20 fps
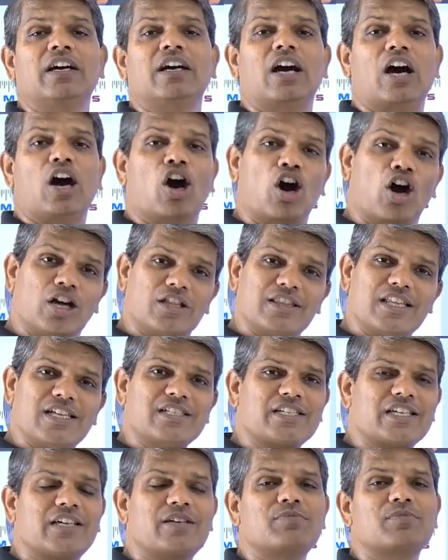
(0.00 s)
all the
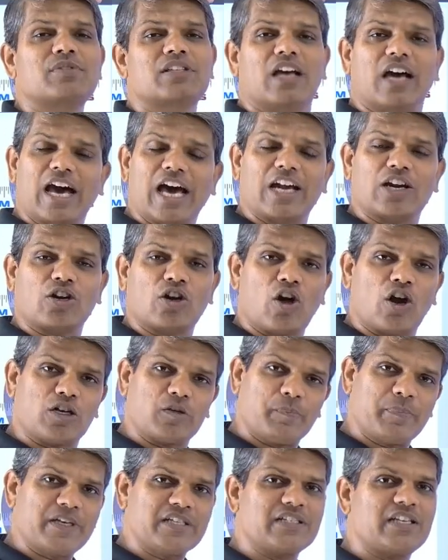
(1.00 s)
terms are not
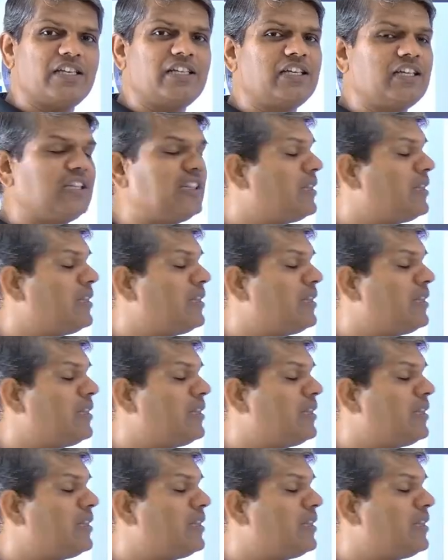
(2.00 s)
present in